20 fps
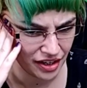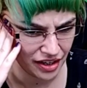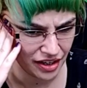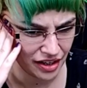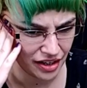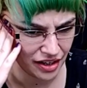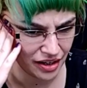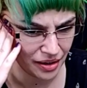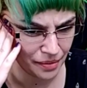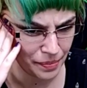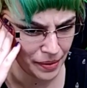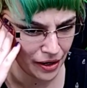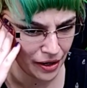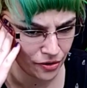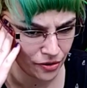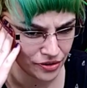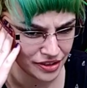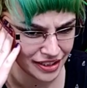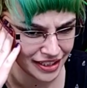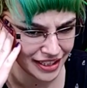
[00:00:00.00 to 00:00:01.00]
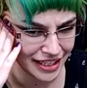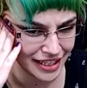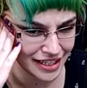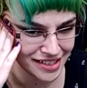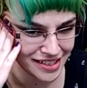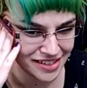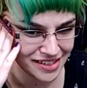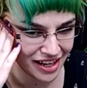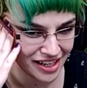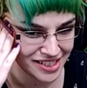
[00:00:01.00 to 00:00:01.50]
about the
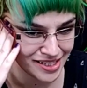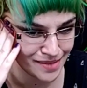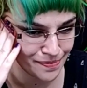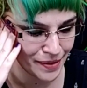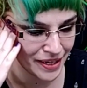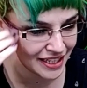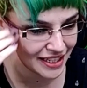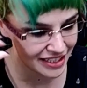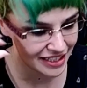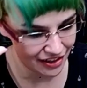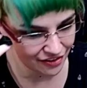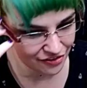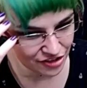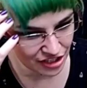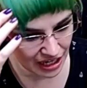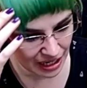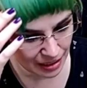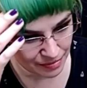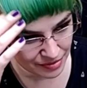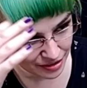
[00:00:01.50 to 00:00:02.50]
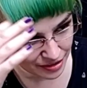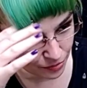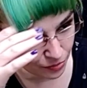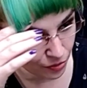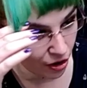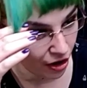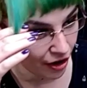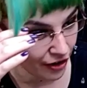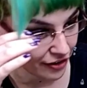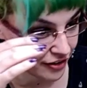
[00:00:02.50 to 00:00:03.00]
kids not spending enough time in the
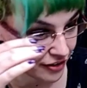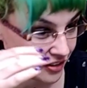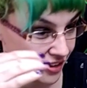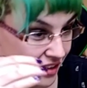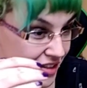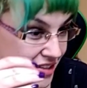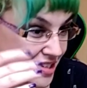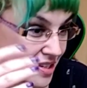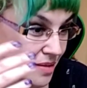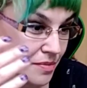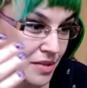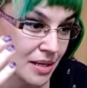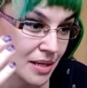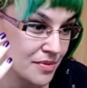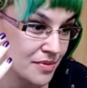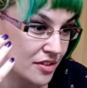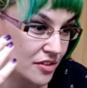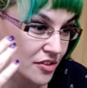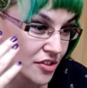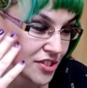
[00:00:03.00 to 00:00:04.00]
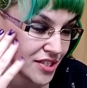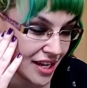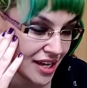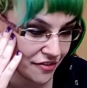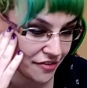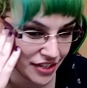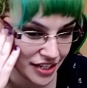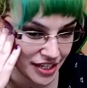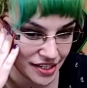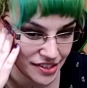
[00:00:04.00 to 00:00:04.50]
water. Like sometimes you'll just
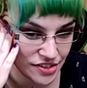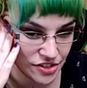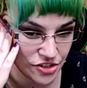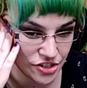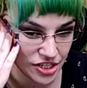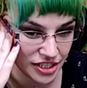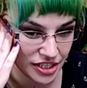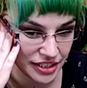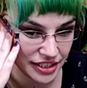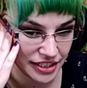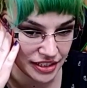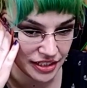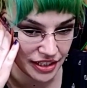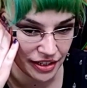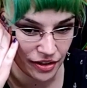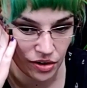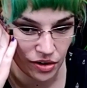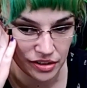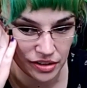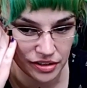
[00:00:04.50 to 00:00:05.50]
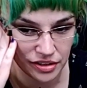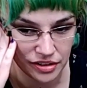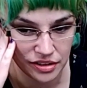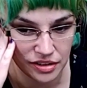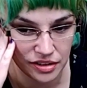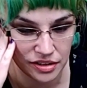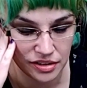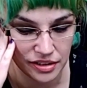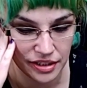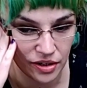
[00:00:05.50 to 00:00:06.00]
have kids chilling like on
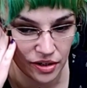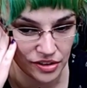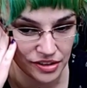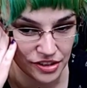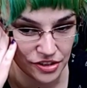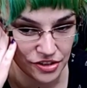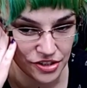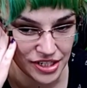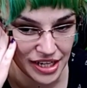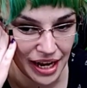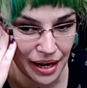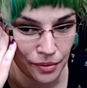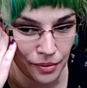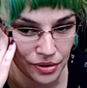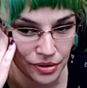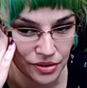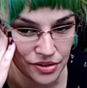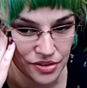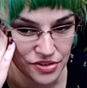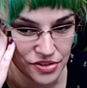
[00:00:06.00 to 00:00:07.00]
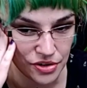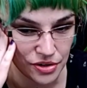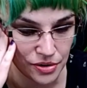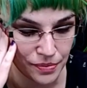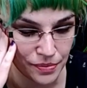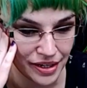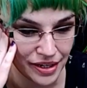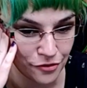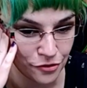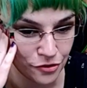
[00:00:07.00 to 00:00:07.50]
their towels or
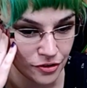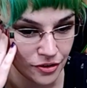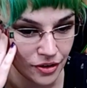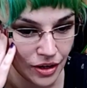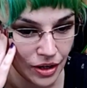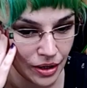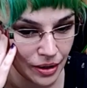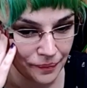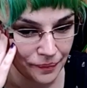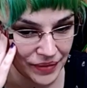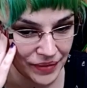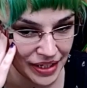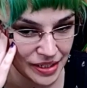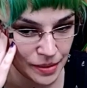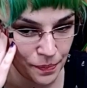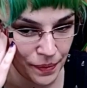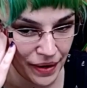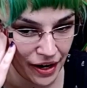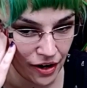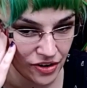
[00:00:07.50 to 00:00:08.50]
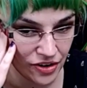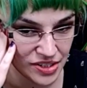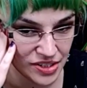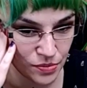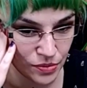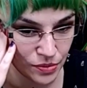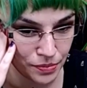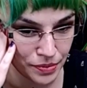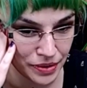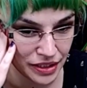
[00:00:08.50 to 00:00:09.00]
whatever, and the parents
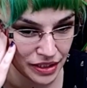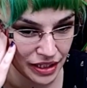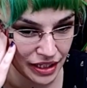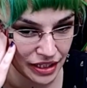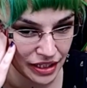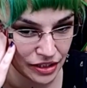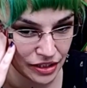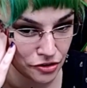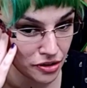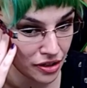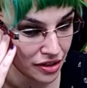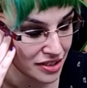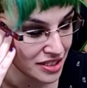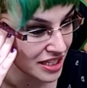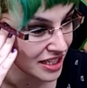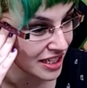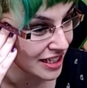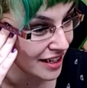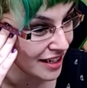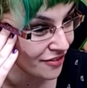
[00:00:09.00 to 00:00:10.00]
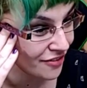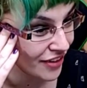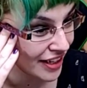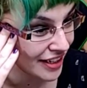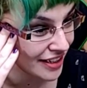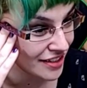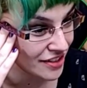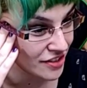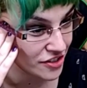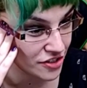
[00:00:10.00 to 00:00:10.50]
would be like, "You're not taking
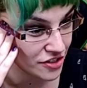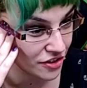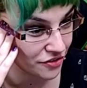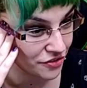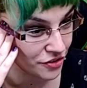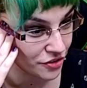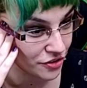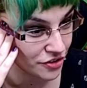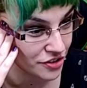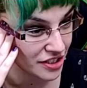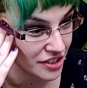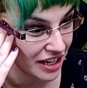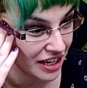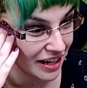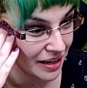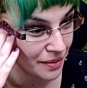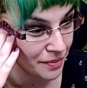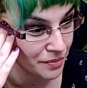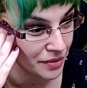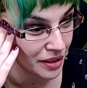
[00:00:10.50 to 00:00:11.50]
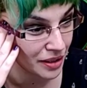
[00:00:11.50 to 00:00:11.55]
advantage of your time while